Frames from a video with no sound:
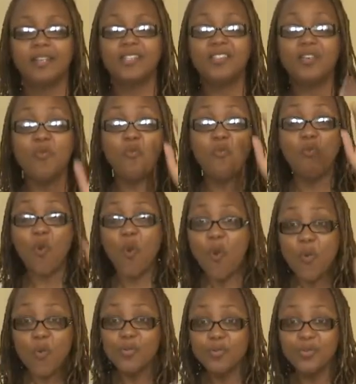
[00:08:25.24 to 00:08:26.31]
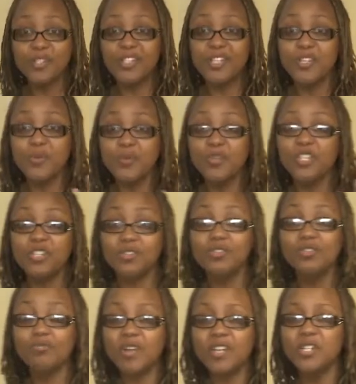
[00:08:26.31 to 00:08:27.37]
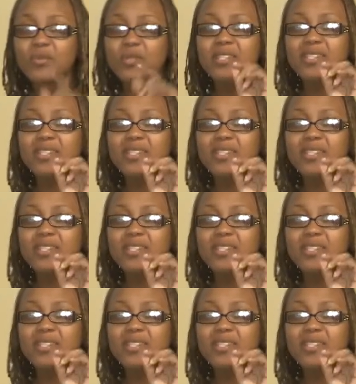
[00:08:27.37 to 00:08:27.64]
So woe to you children, you